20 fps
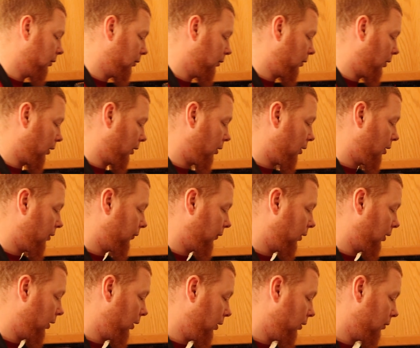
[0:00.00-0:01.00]
take it off
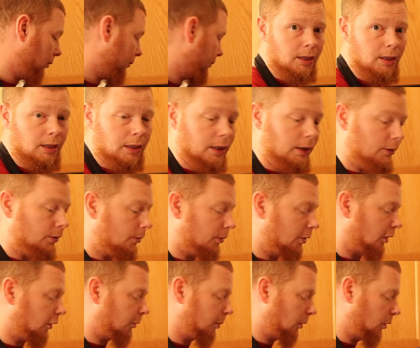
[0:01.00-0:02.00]
the heat, and add some
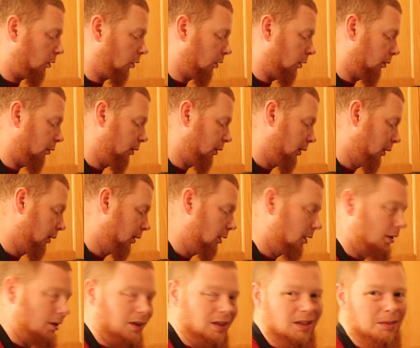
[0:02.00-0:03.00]
sesame oil.
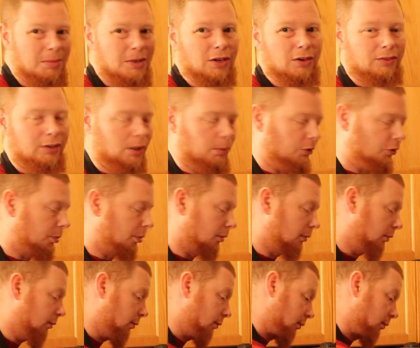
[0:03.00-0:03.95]
About a tablespoon.